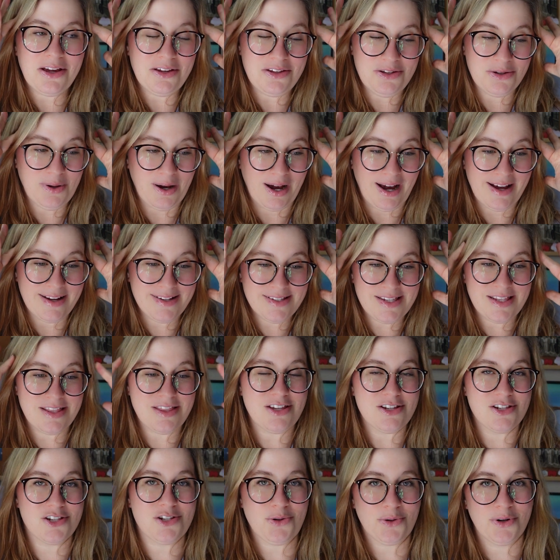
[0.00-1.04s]
You guys,
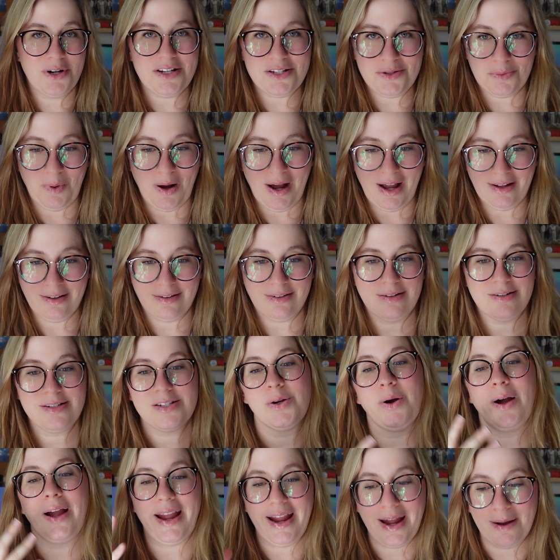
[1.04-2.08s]
this story is wild.
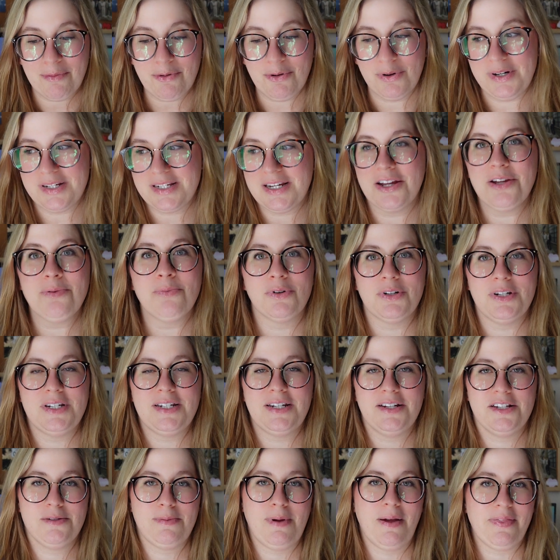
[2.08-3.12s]
So I am going to tell you more
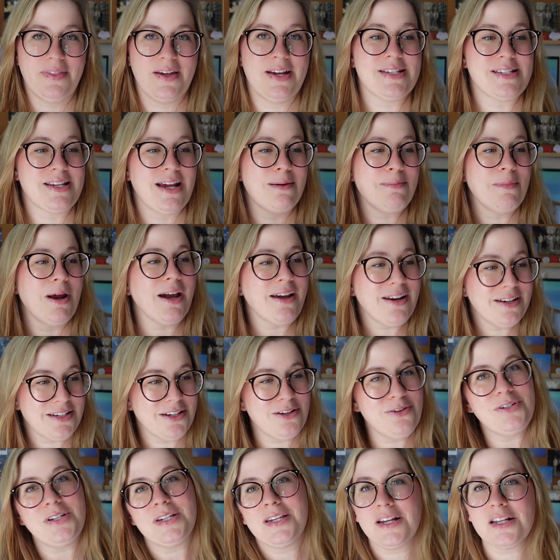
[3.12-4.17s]
details about this. I'm not going to
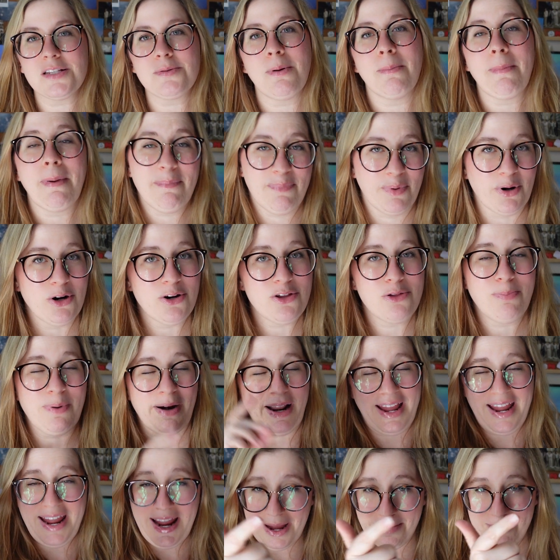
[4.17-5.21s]
tell you details about my birth, but
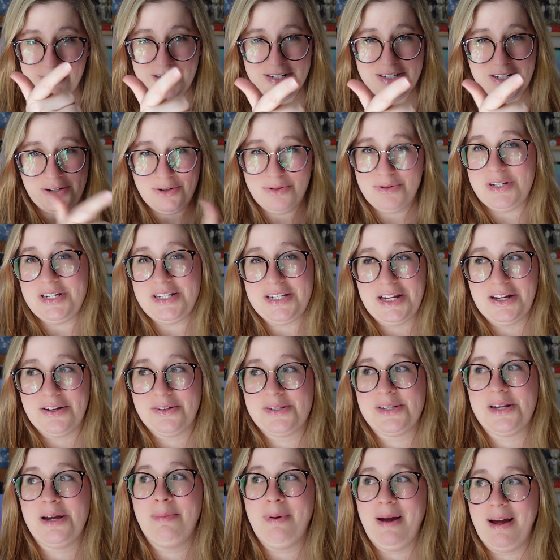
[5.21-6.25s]
I am going to tell you
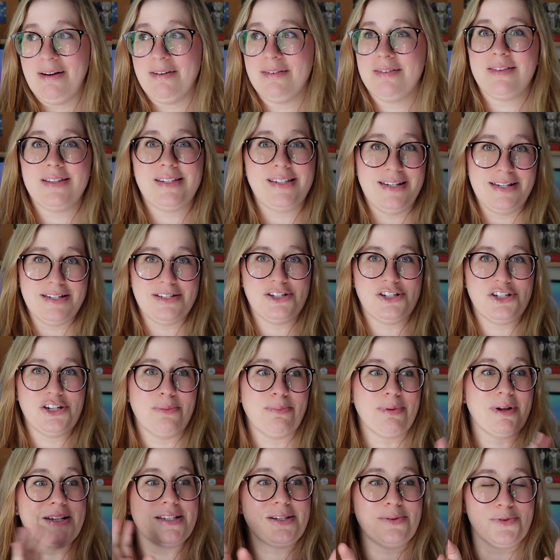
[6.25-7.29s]
details about the
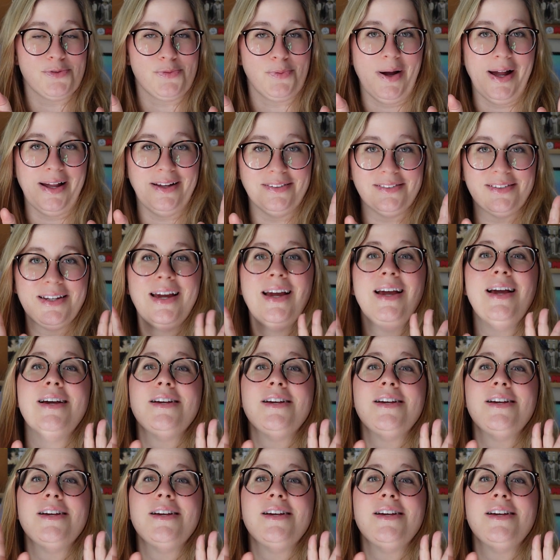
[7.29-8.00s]
citizenship because it was wild.